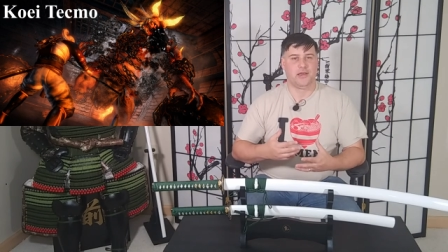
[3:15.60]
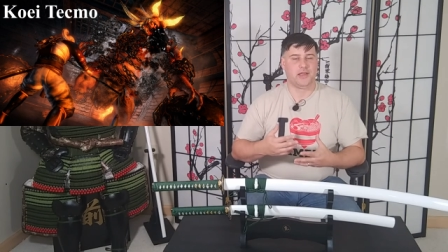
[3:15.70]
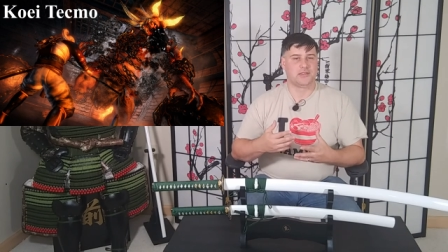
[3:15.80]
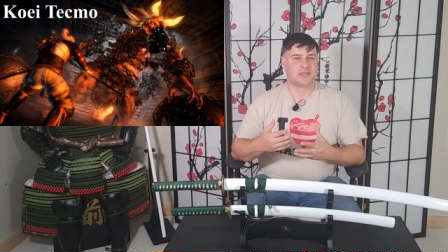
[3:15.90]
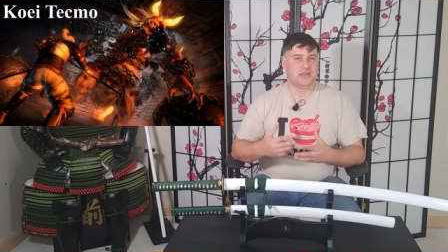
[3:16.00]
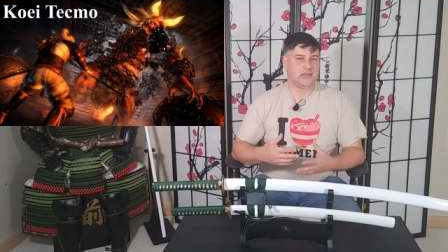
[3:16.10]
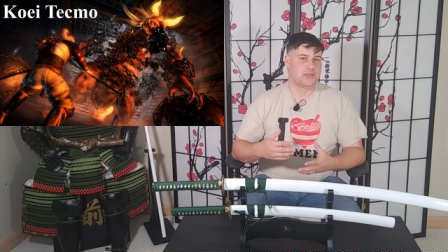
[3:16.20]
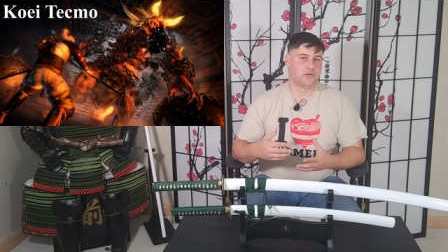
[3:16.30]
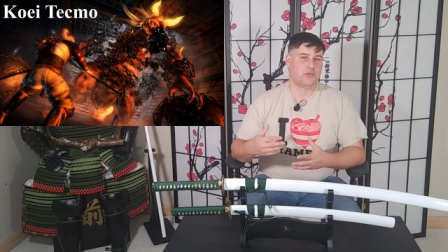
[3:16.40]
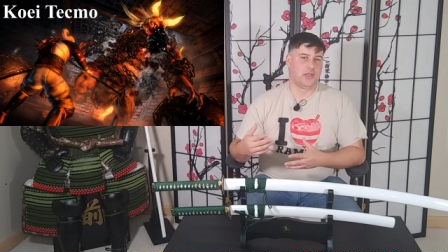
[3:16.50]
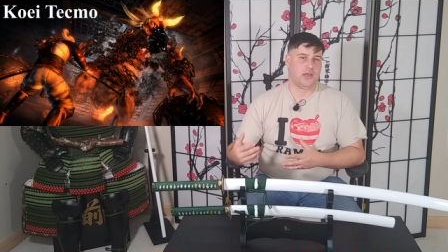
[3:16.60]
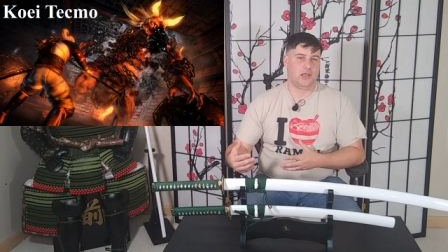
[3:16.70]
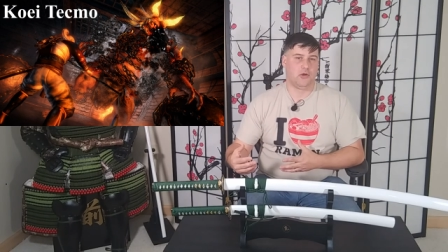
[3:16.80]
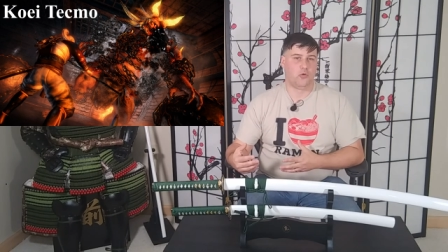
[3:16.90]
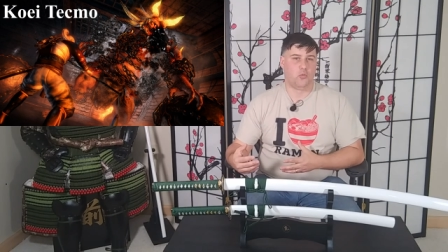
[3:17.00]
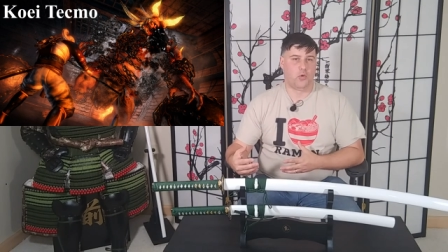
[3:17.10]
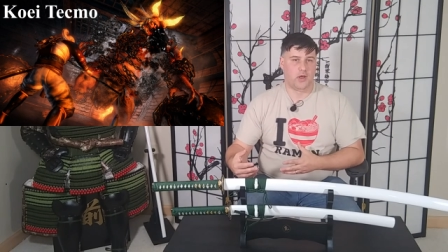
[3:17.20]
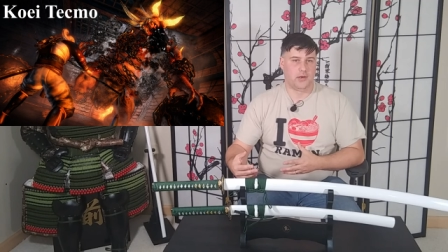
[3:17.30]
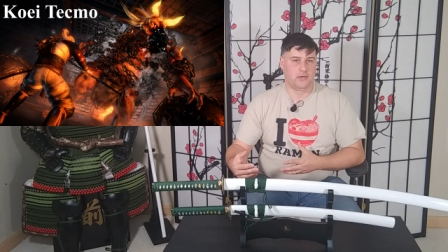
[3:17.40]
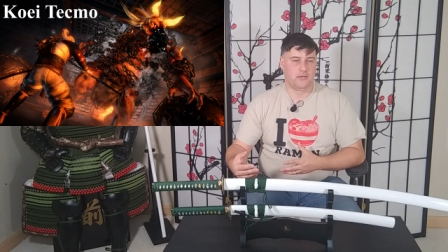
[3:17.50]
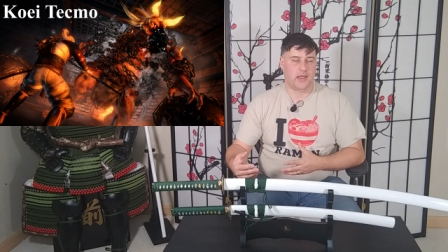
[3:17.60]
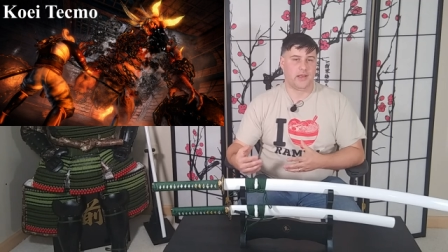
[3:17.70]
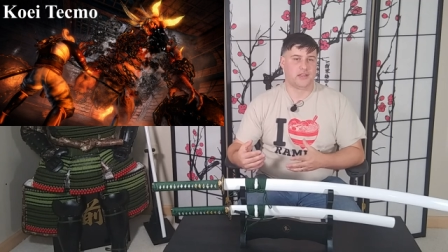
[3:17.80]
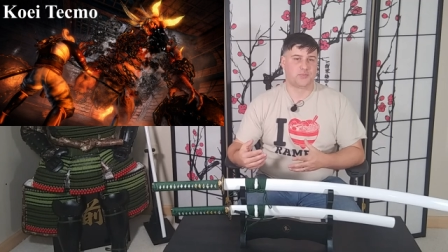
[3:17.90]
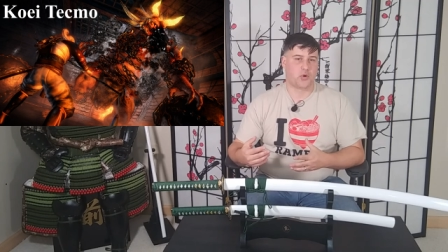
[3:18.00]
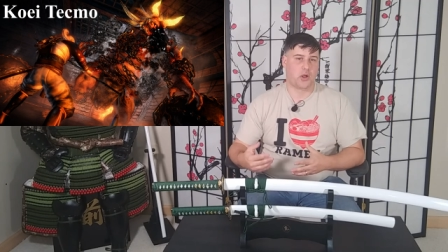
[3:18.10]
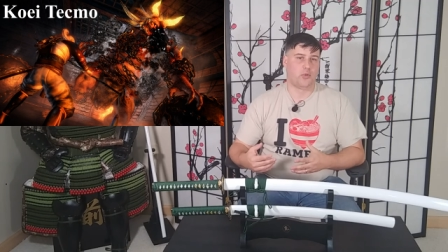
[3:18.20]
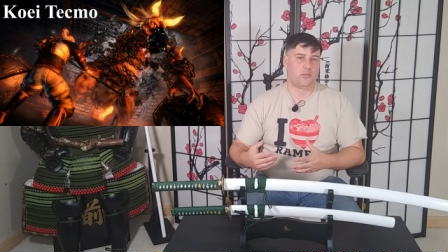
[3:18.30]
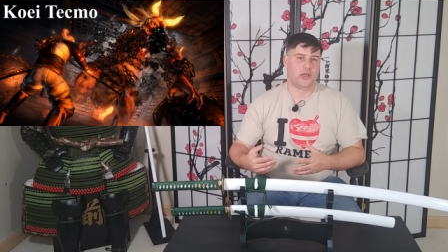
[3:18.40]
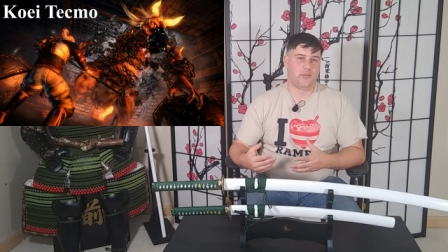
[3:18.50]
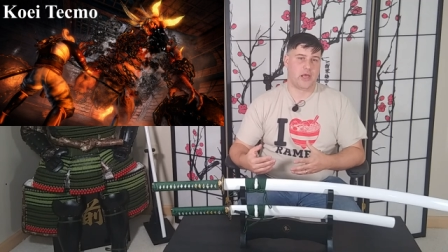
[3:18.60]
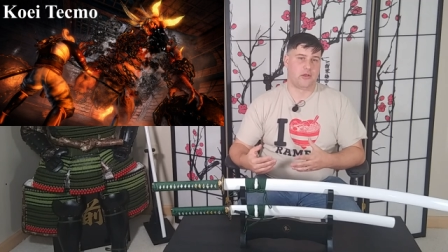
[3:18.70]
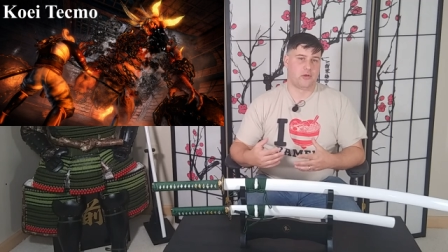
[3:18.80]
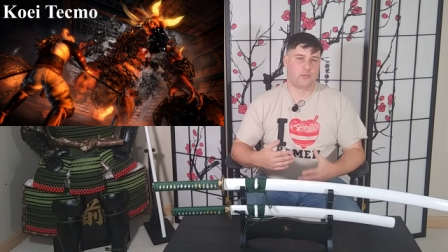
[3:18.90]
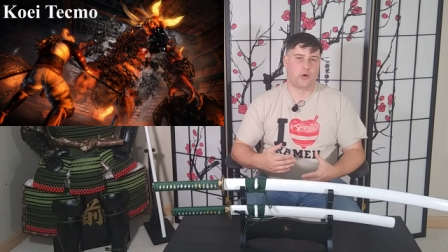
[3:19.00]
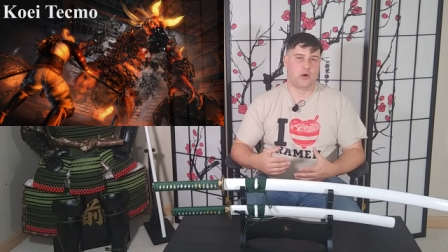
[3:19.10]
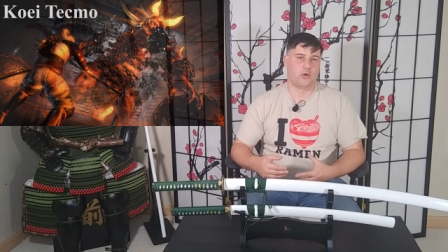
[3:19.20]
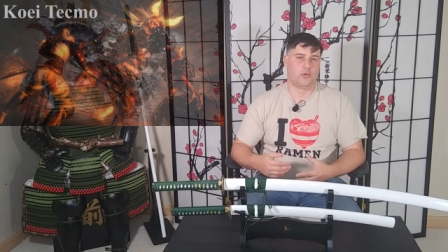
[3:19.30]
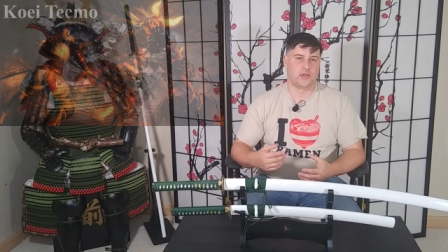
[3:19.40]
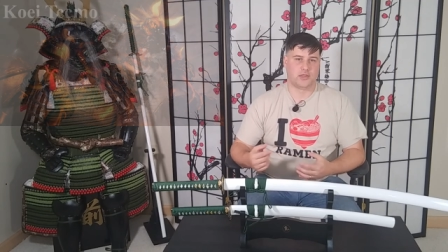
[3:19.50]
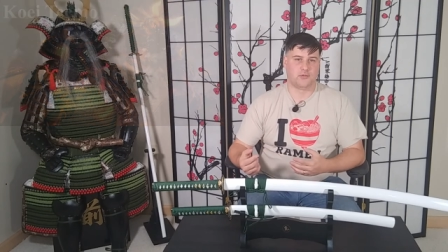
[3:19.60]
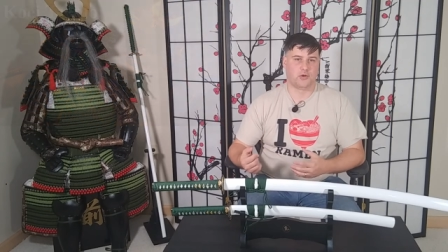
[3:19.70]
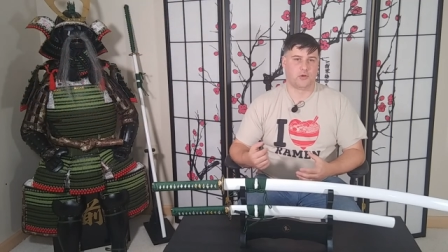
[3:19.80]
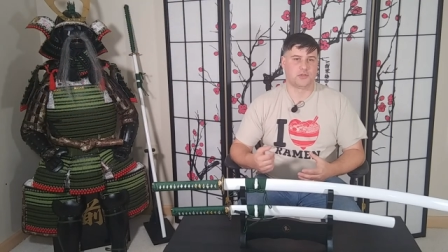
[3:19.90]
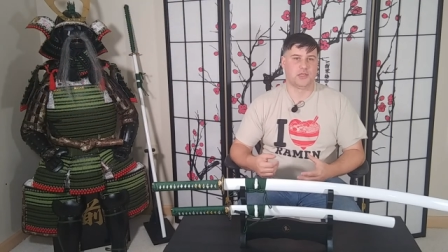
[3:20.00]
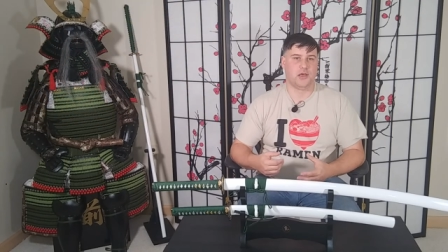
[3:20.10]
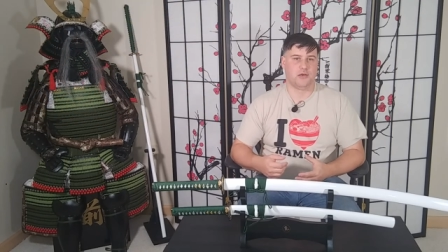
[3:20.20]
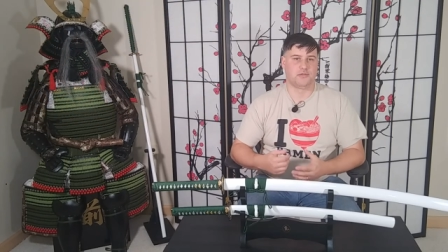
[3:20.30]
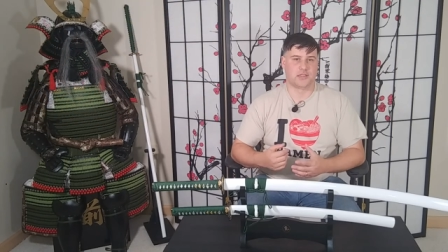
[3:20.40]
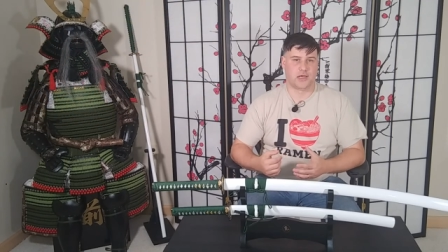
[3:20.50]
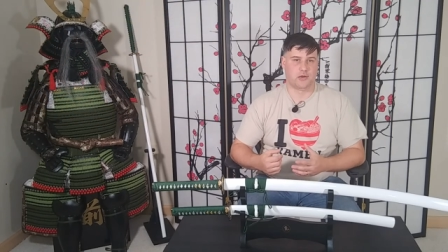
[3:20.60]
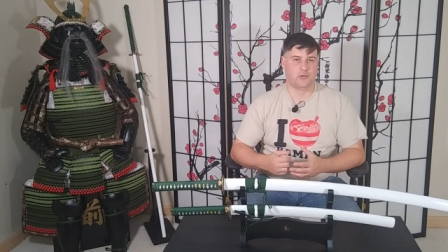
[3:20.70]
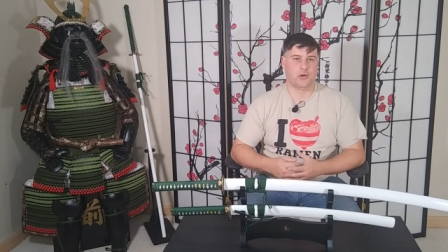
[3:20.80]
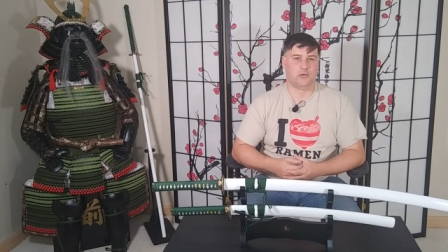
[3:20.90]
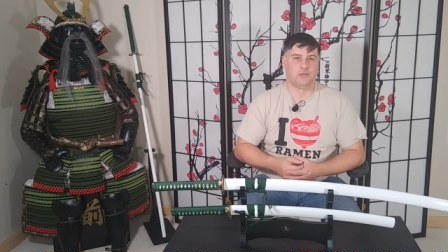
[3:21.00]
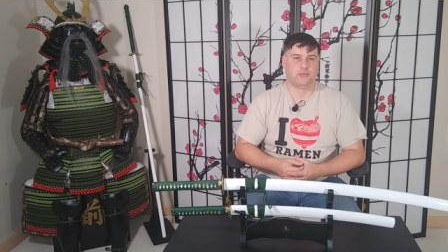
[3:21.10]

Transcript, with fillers: It's easier than Nioh 1, and it's probably about on par with the difficulty of Sekiro.